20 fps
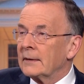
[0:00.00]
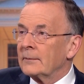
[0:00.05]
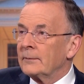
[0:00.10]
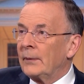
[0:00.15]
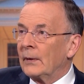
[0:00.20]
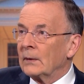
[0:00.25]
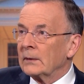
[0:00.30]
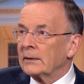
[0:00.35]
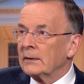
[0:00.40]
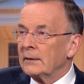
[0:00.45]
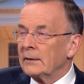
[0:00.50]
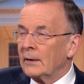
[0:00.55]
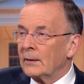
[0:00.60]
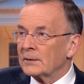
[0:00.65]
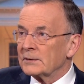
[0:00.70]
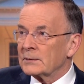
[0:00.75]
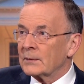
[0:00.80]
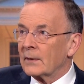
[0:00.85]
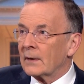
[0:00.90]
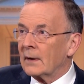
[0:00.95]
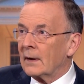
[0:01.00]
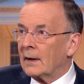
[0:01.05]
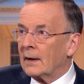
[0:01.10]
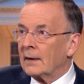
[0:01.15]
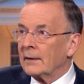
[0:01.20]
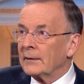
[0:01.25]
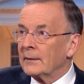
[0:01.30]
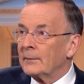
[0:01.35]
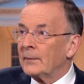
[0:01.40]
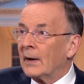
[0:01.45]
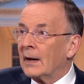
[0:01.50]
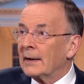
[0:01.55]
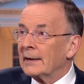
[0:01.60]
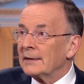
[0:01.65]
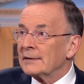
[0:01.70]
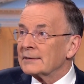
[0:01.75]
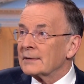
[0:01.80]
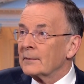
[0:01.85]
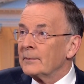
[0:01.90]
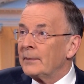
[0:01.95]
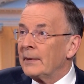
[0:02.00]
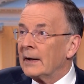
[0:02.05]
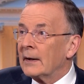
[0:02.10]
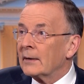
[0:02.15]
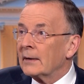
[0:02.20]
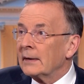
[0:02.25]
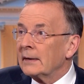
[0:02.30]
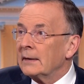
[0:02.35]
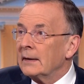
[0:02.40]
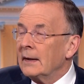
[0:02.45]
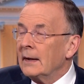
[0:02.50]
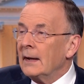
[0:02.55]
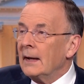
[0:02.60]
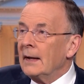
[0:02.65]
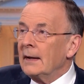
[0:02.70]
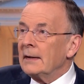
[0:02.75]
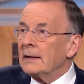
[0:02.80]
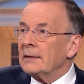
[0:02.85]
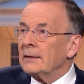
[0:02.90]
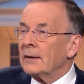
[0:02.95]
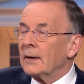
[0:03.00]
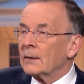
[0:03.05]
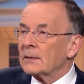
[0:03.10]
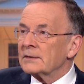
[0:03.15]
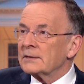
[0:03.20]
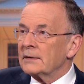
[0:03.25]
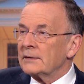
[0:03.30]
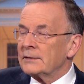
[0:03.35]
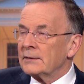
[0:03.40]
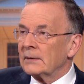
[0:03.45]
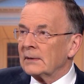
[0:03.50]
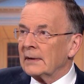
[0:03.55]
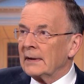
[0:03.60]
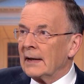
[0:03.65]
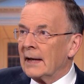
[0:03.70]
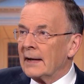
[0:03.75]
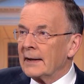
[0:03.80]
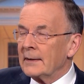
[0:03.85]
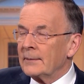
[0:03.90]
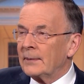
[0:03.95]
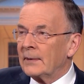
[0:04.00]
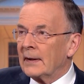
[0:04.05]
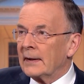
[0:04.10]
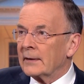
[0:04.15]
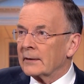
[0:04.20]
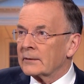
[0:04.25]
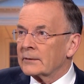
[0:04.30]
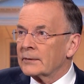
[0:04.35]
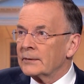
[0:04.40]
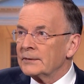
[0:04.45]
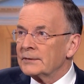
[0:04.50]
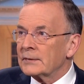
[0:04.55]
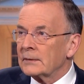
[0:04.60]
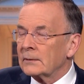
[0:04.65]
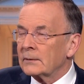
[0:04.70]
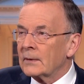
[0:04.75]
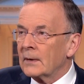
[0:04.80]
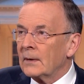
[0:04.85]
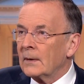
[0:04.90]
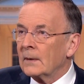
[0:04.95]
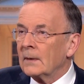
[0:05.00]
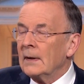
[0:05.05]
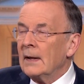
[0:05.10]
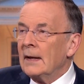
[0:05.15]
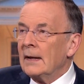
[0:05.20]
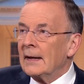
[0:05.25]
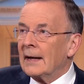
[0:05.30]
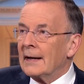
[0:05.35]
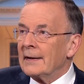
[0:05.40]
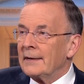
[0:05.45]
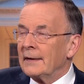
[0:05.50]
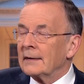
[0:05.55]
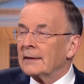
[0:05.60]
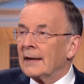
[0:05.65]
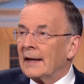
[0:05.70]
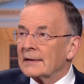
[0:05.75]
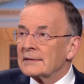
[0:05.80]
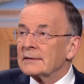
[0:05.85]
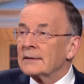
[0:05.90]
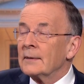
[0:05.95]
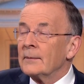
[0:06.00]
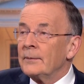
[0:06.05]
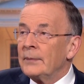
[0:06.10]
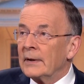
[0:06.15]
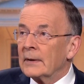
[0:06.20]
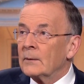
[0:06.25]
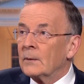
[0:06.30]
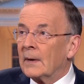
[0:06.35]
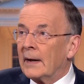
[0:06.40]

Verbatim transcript: that Bolton knows where all the bodies are buried. He knows that Giuliani played a crucial role. I think that's the big